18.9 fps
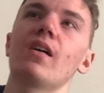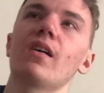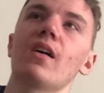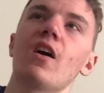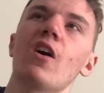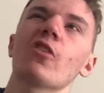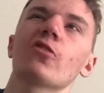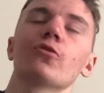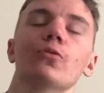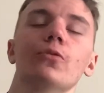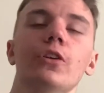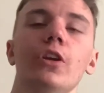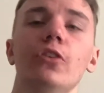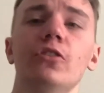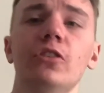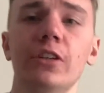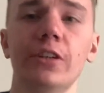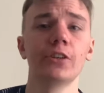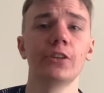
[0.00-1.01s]
Arsenal
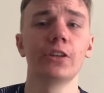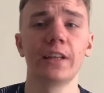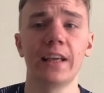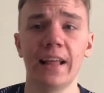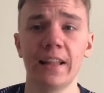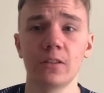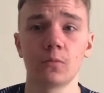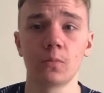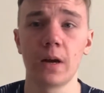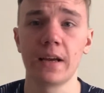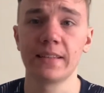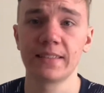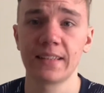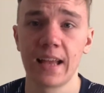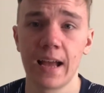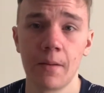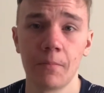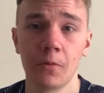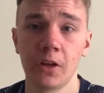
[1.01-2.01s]
usually against West
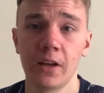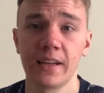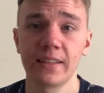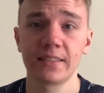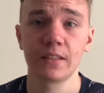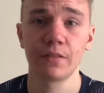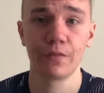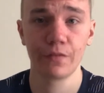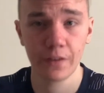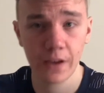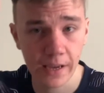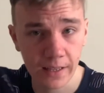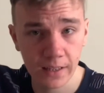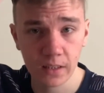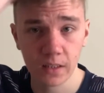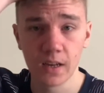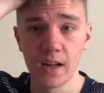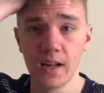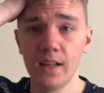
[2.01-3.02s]
Ham. That's the
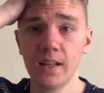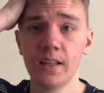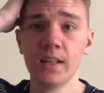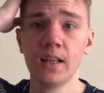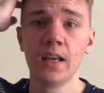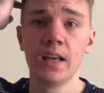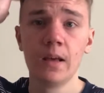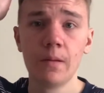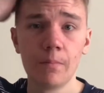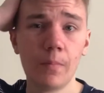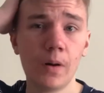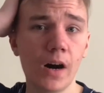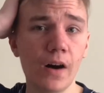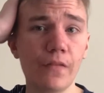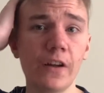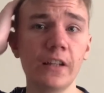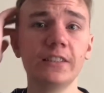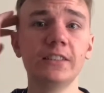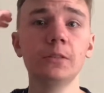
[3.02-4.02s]
thing. But I
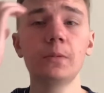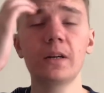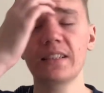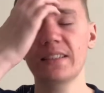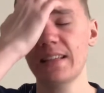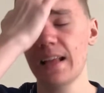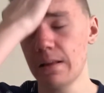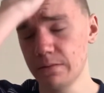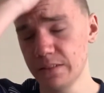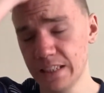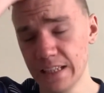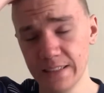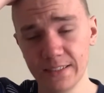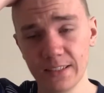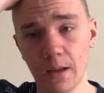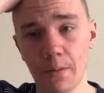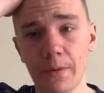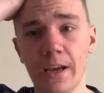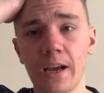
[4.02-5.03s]
fancy West Ham to get
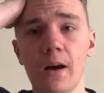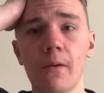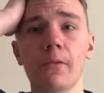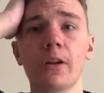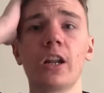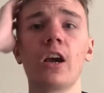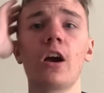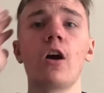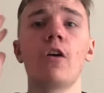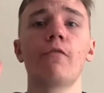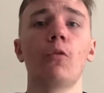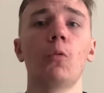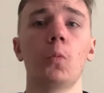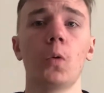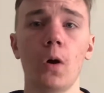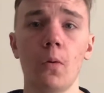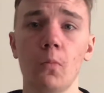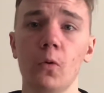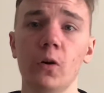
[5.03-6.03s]
something. I'm going to go over
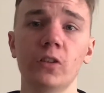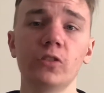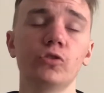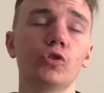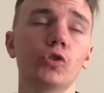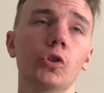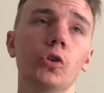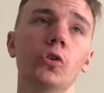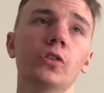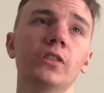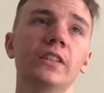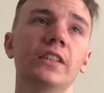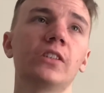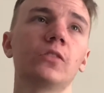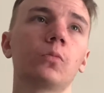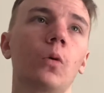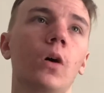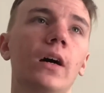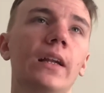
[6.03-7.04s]
1-1 draw on
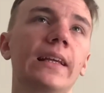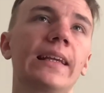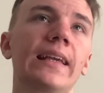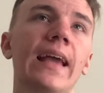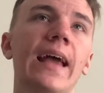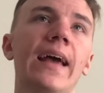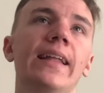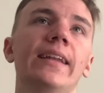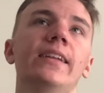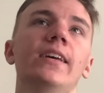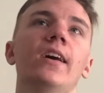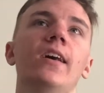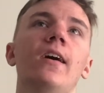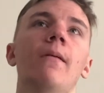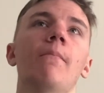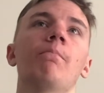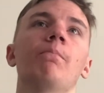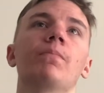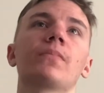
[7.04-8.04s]
this one again.
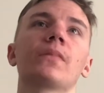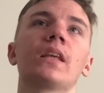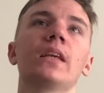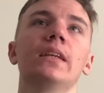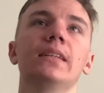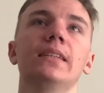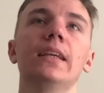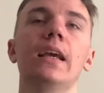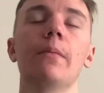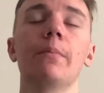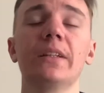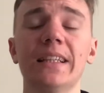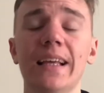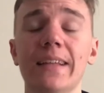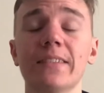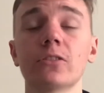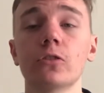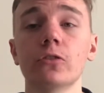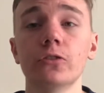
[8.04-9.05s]
My
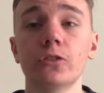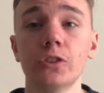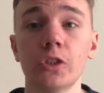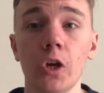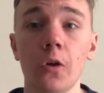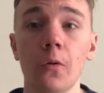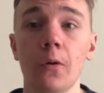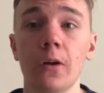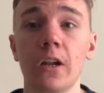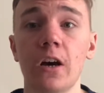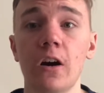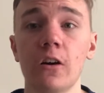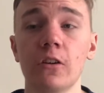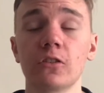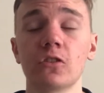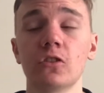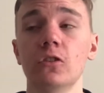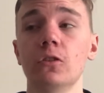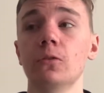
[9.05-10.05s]
dad's gone 2-1
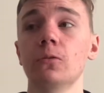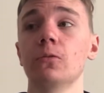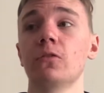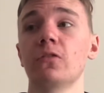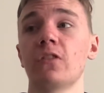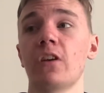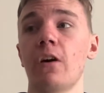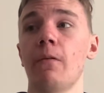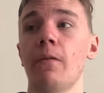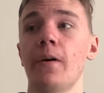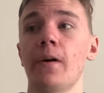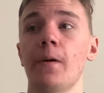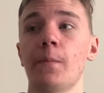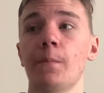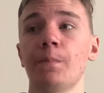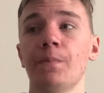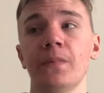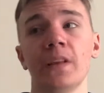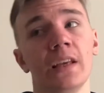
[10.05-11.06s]
Arsenal. So
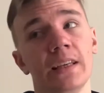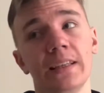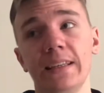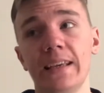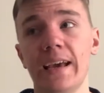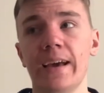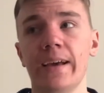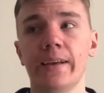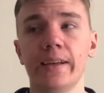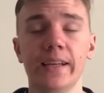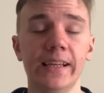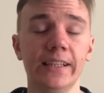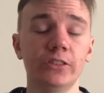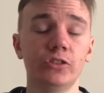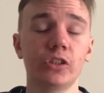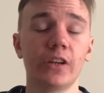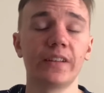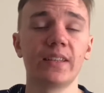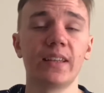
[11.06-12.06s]

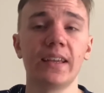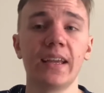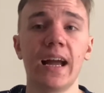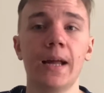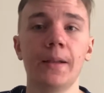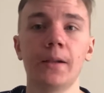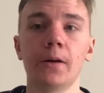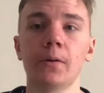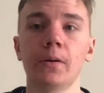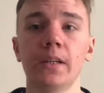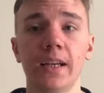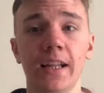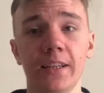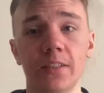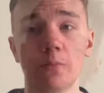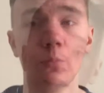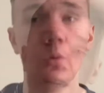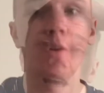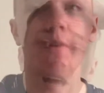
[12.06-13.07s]
interesting game that one.
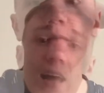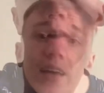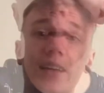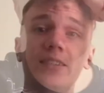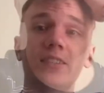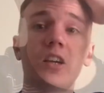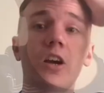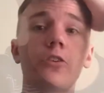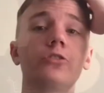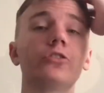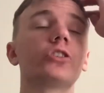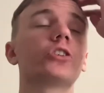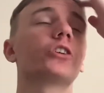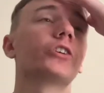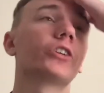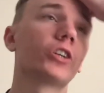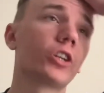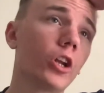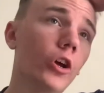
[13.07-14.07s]
Let's move on. So to
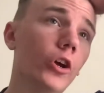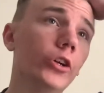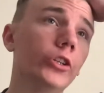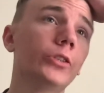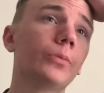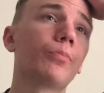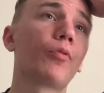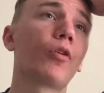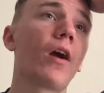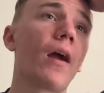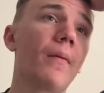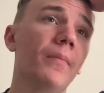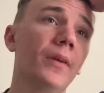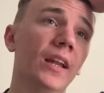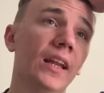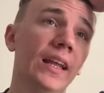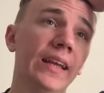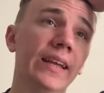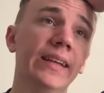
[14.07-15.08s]
conclude the
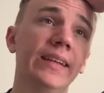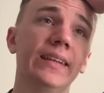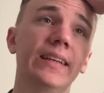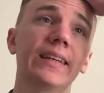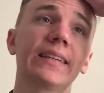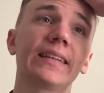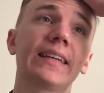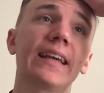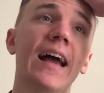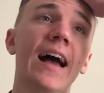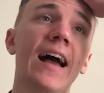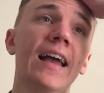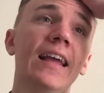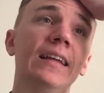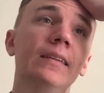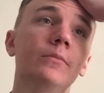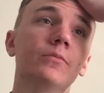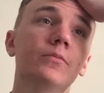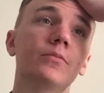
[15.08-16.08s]
Premier League
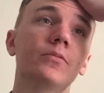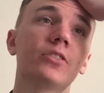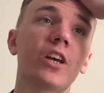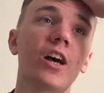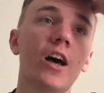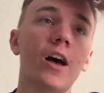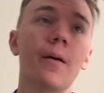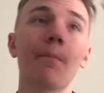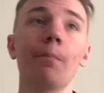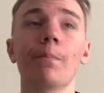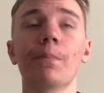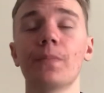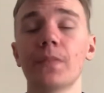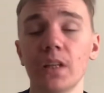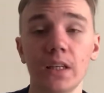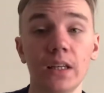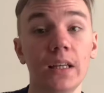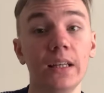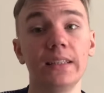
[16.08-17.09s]
games,
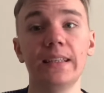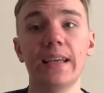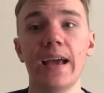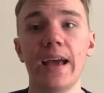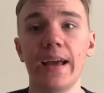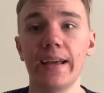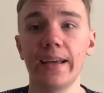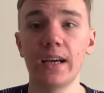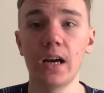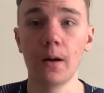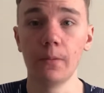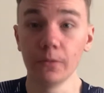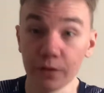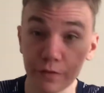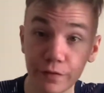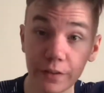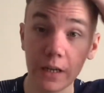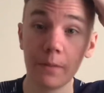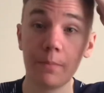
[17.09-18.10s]
it comes
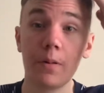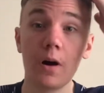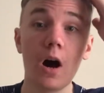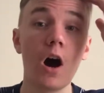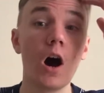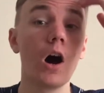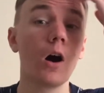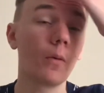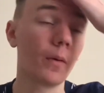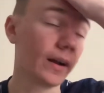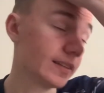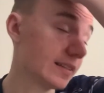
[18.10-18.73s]
at Villa Park, where it's